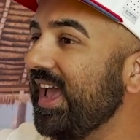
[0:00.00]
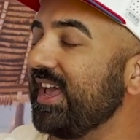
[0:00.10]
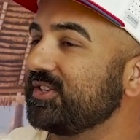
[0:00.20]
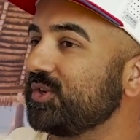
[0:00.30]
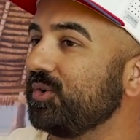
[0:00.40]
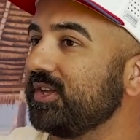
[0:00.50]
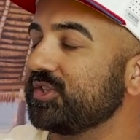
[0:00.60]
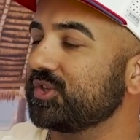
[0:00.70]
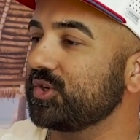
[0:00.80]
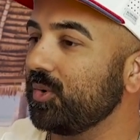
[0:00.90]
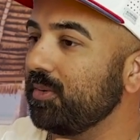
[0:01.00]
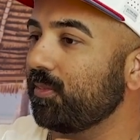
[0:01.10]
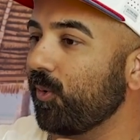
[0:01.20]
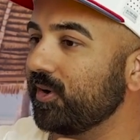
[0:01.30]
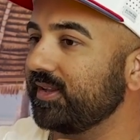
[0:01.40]
And so it's so
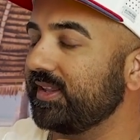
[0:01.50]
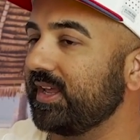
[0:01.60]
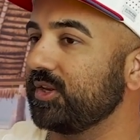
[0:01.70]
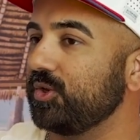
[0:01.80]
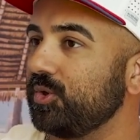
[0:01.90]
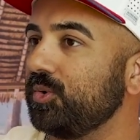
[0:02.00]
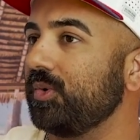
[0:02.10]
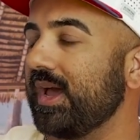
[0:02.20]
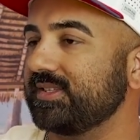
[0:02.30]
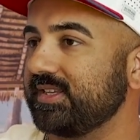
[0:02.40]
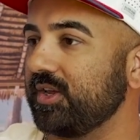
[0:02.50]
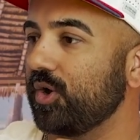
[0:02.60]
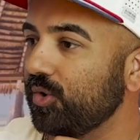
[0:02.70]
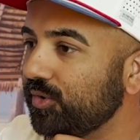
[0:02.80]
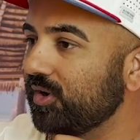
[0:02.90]
important that you as the
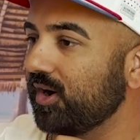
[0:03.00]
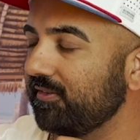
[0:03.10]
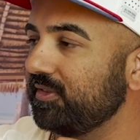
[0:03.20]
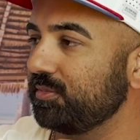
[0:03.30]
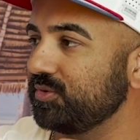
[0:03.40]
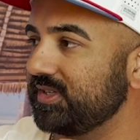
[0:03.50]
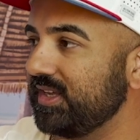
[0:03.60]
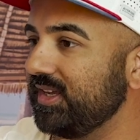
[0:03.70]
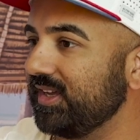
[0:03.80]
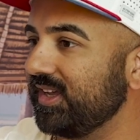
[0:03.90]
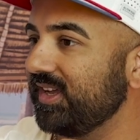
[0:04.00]
owner of the boutique